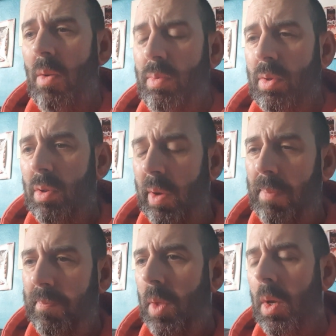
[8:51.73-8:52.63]
Oh, sorry.
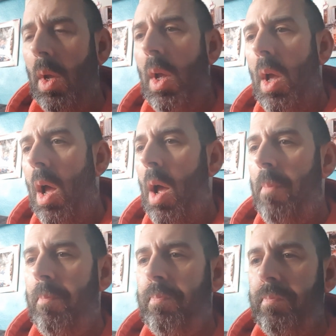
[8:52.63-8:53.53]

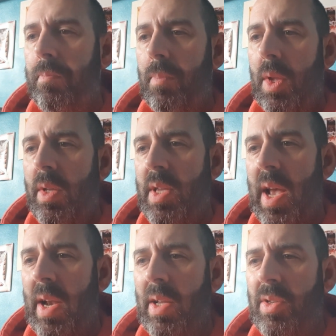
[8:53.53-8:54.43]

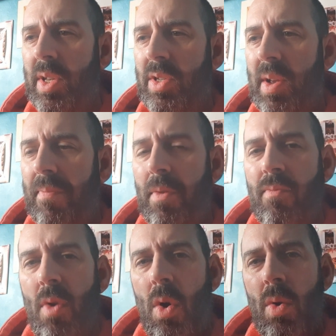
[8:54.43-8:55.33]
Yeah, there's something
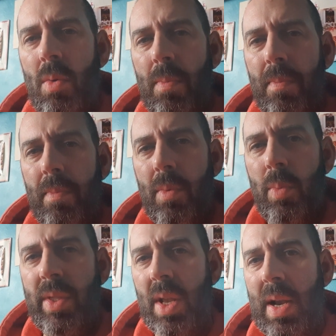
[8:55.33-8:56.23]
wrong
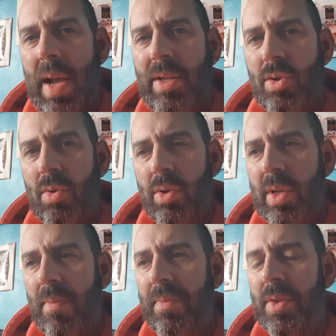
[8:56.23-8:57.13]
with the laser or
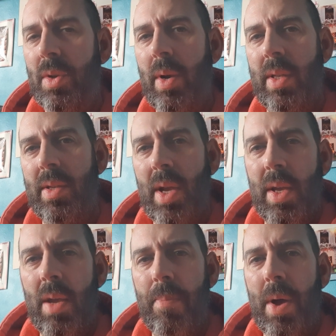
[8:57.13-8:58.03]
something, so I'm going to have to
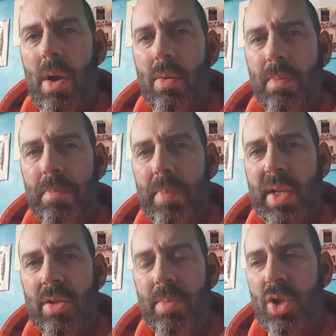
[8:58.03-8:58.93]
take it apart and
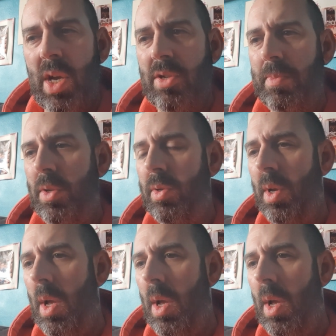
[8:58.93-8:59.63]
make some adjustments.